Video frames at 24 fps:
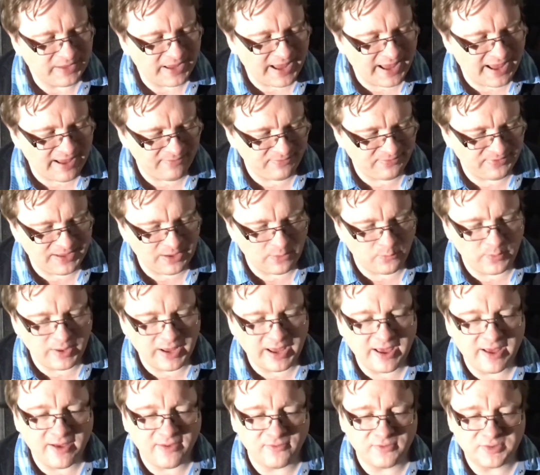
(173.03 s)
and then we
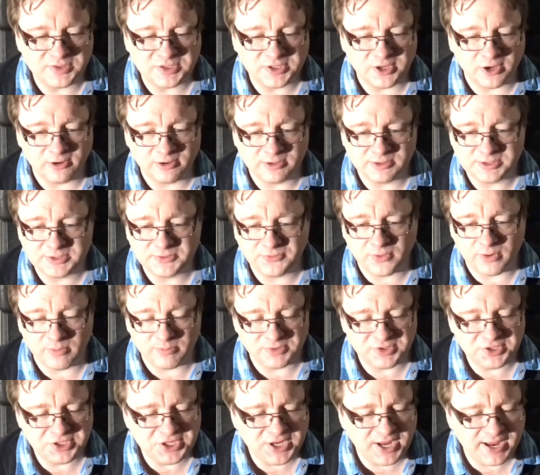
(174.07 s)
have songs from
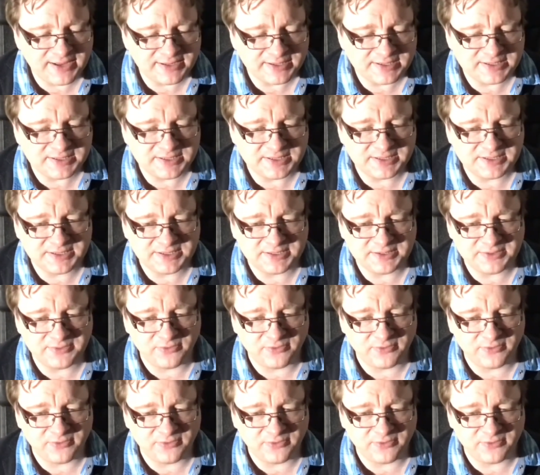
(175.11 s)
Chess,